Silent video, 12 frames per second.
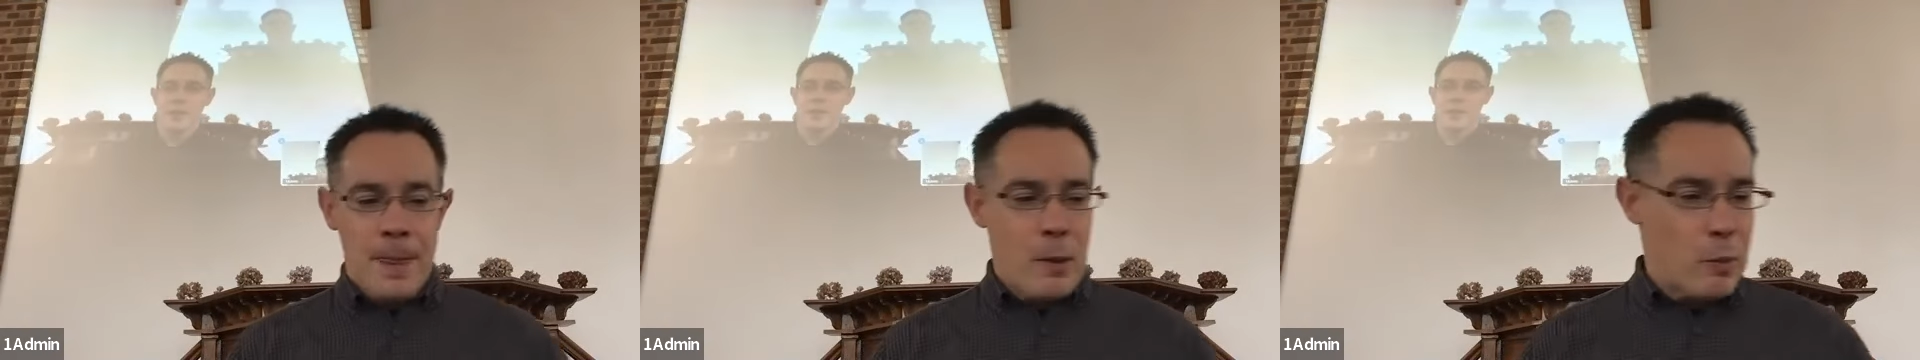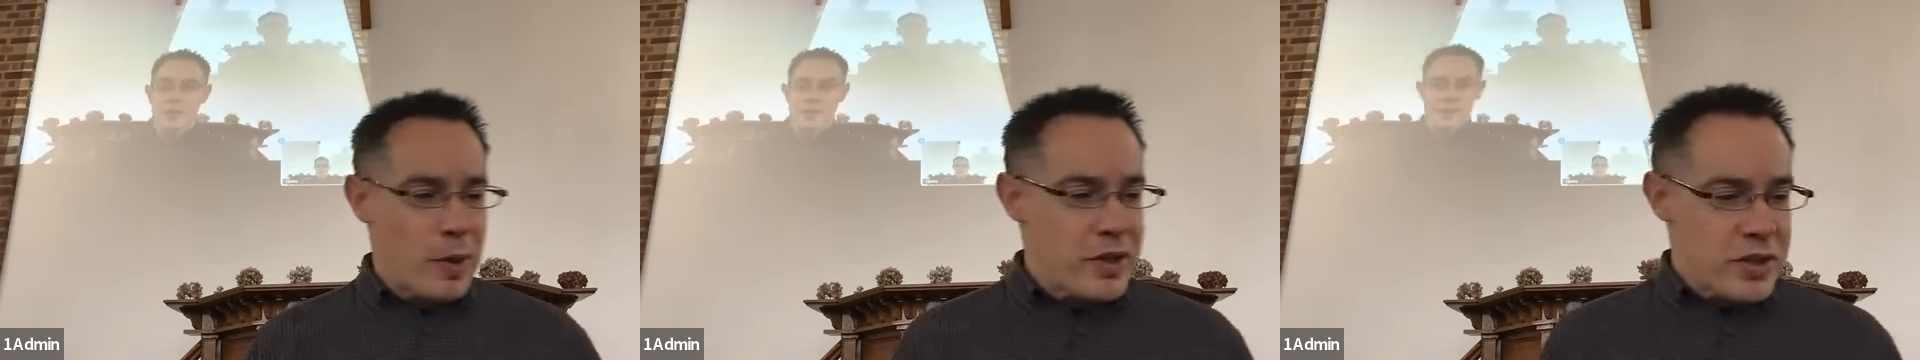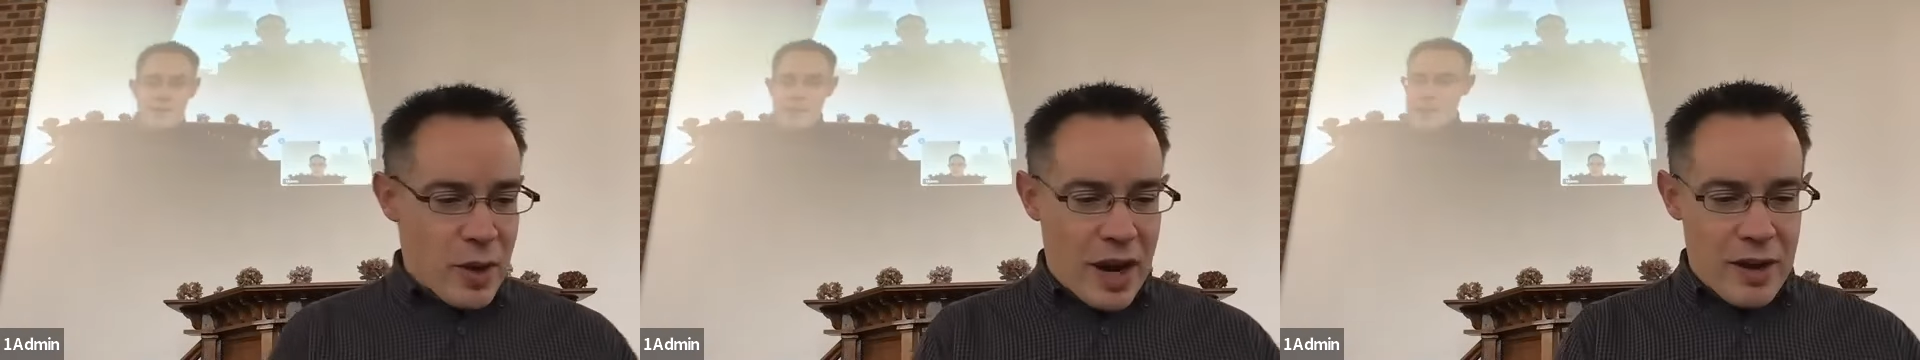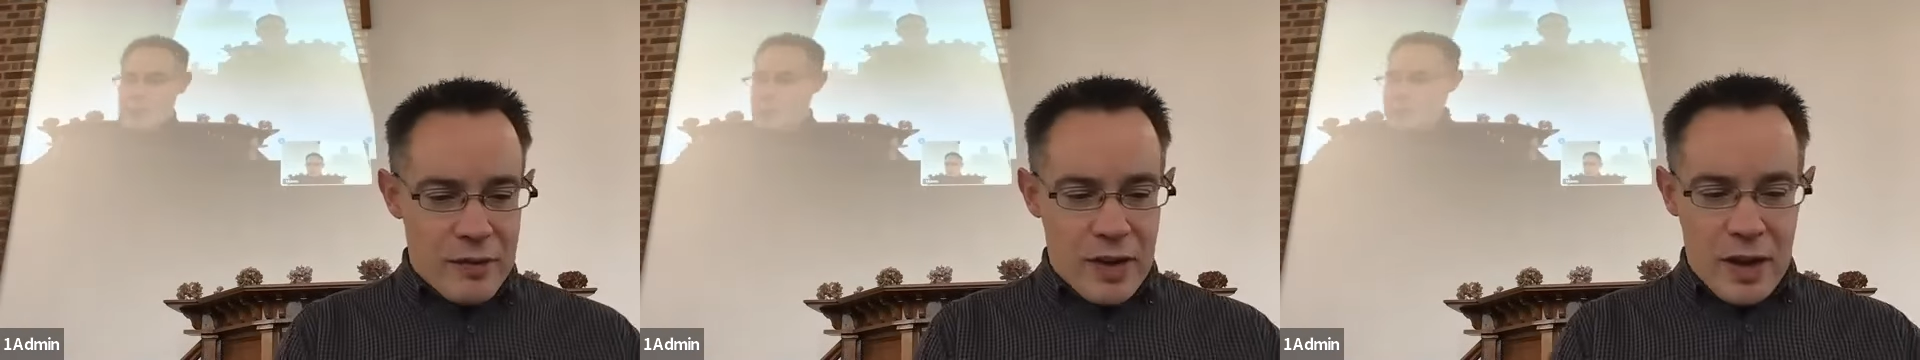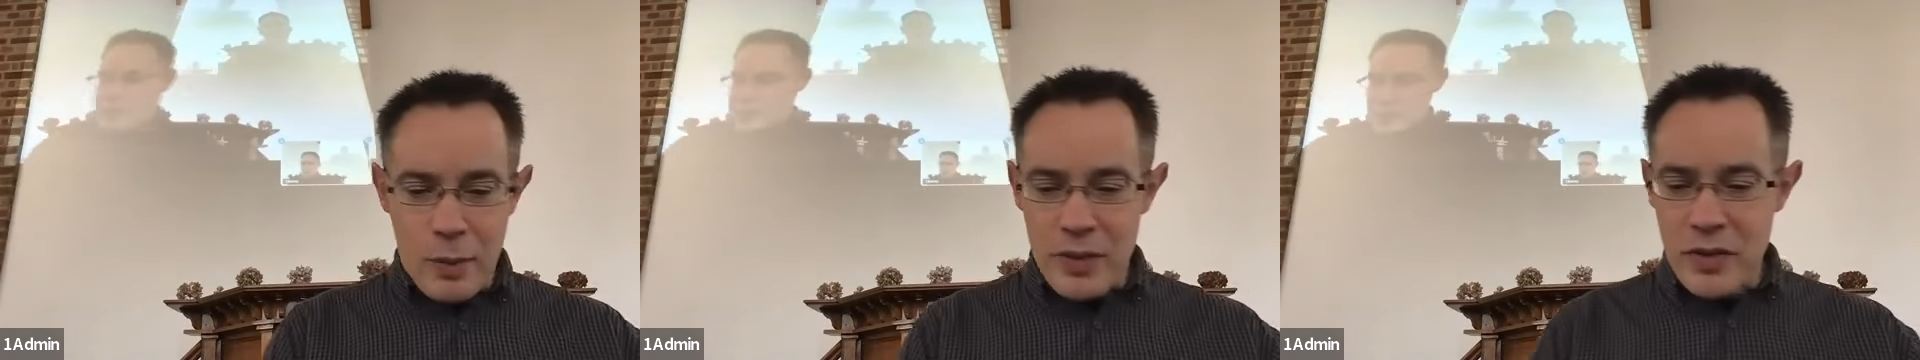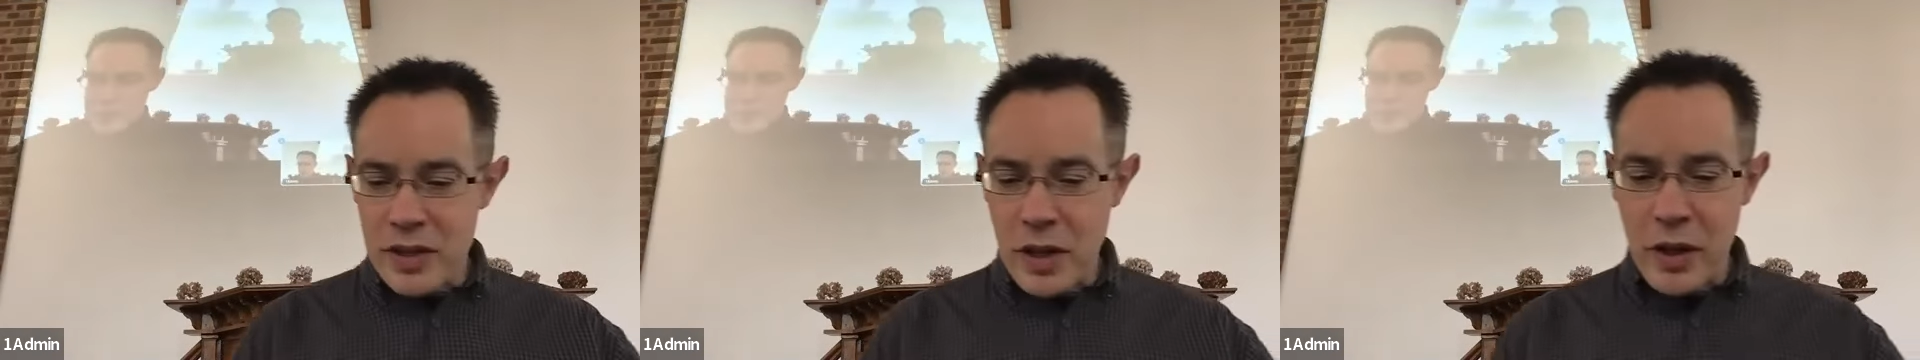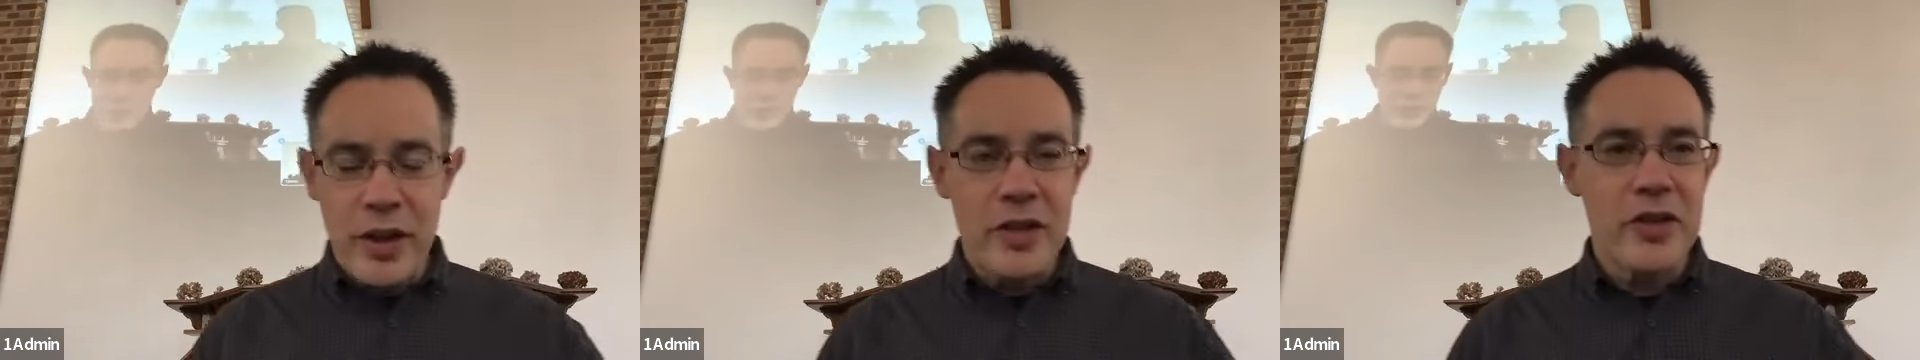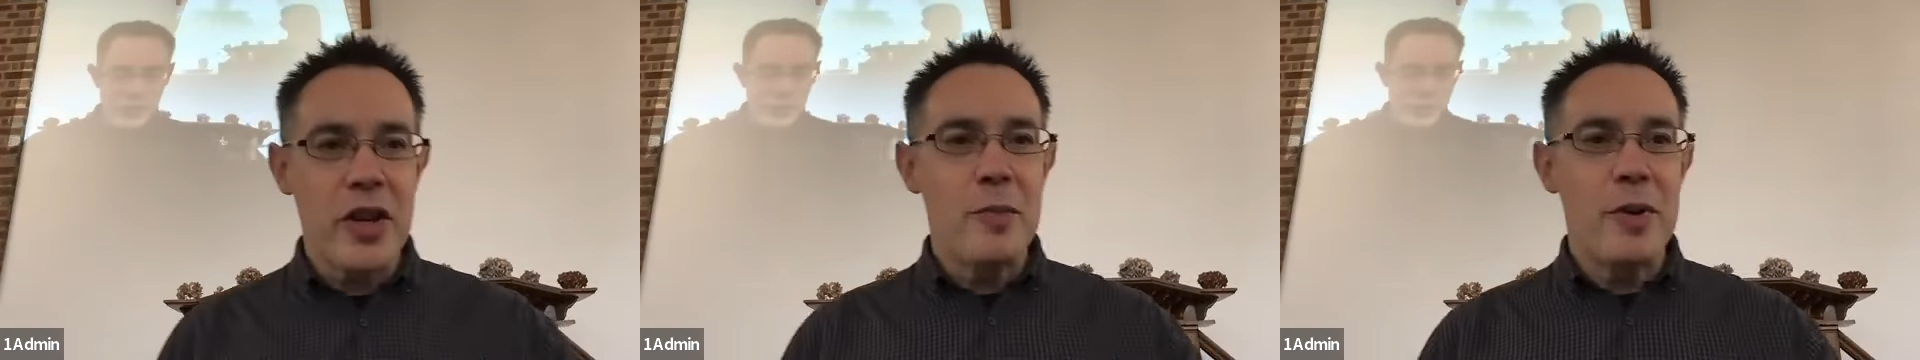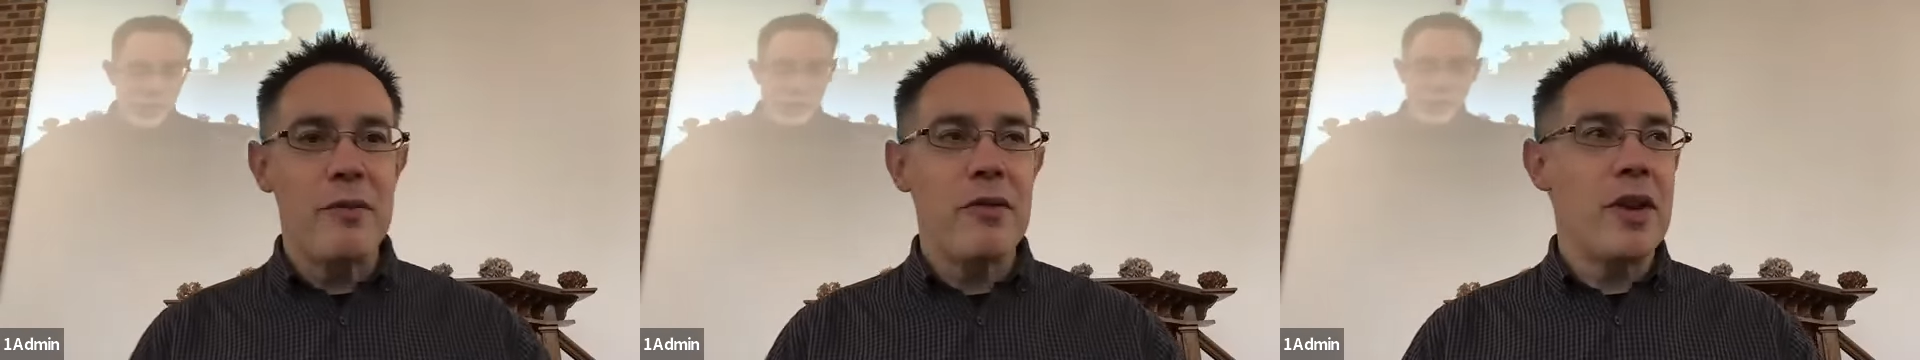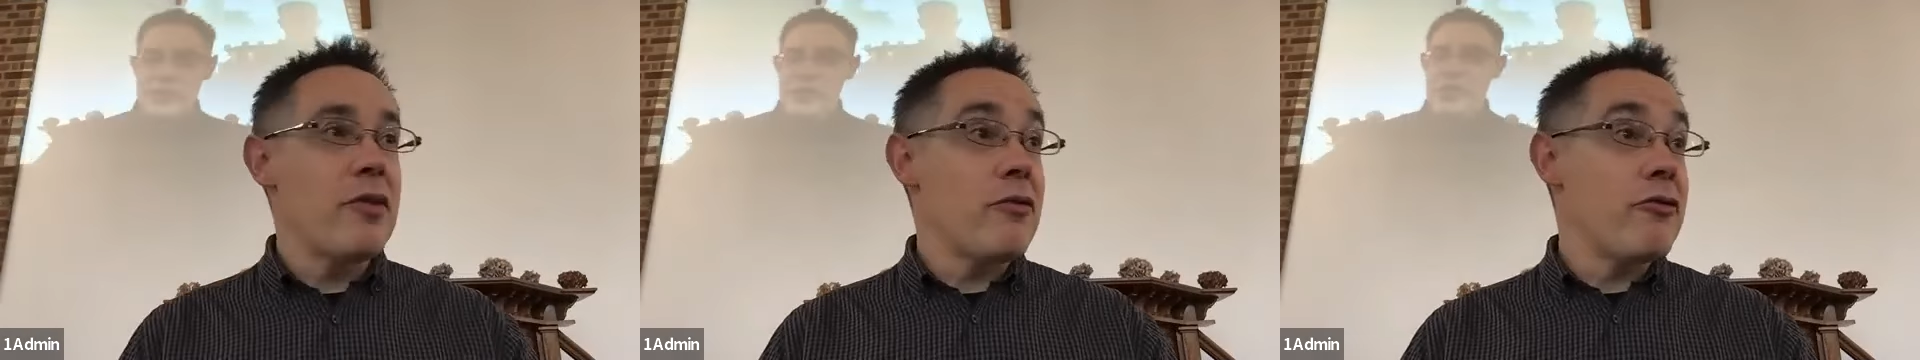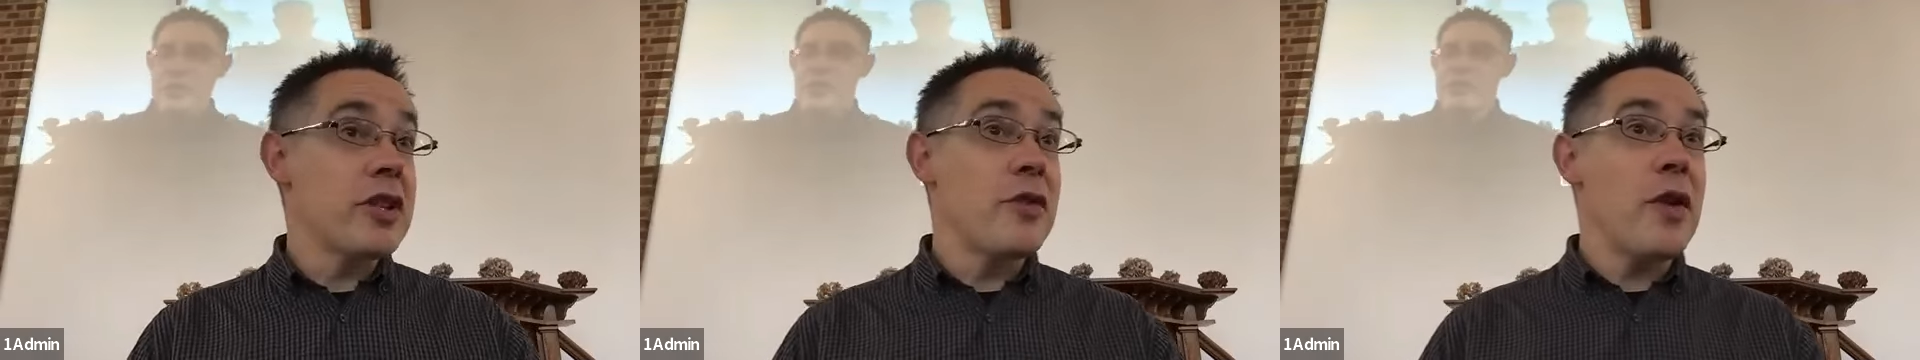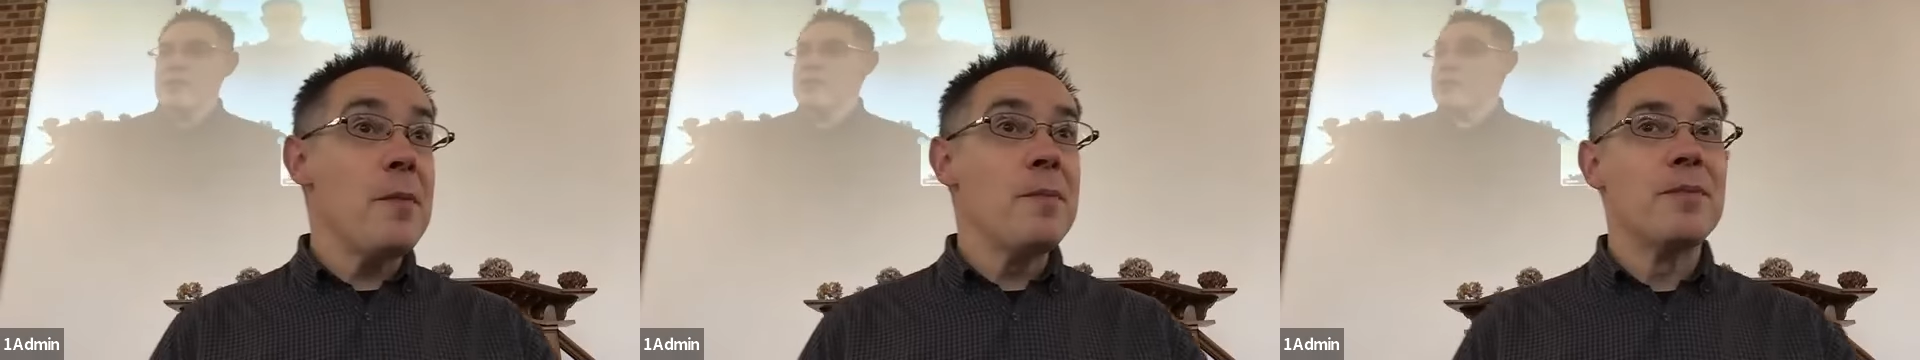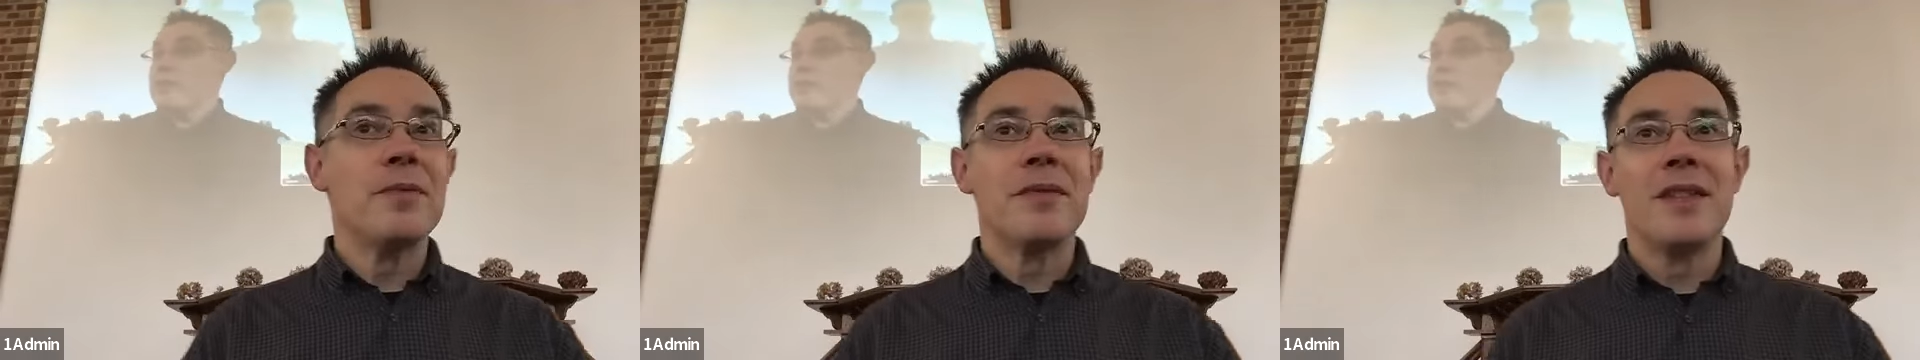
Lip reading: We're pleased to have 1 Thessalonians open in front of you.